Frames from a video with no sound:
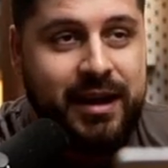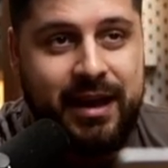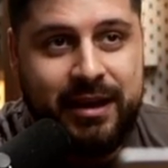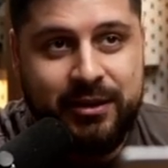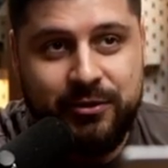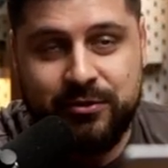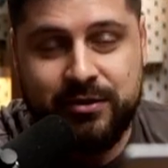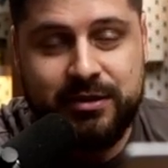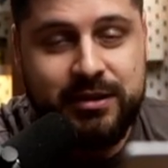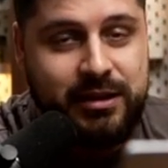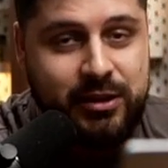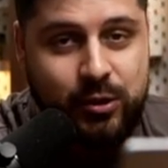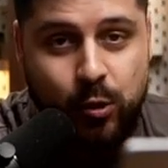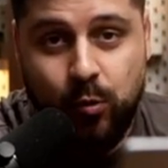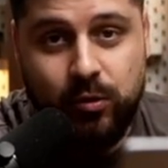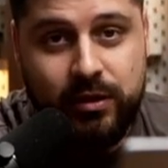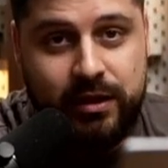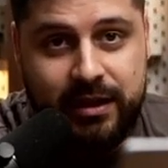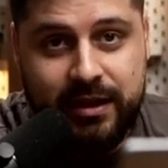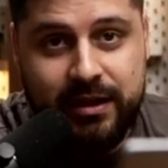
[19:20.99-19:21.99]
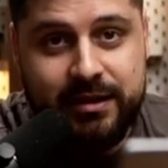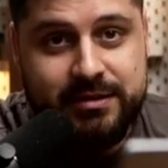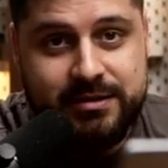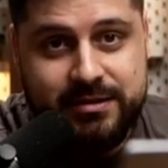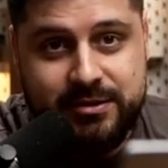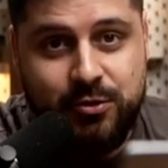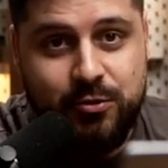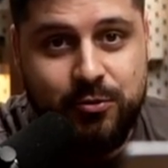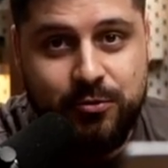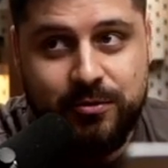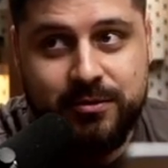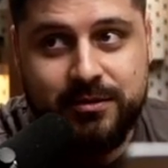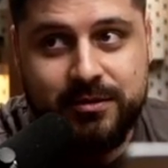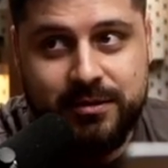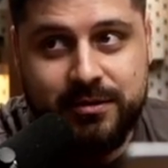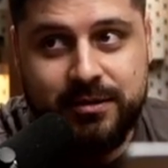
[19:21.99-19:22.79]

and you're the lonely kid at school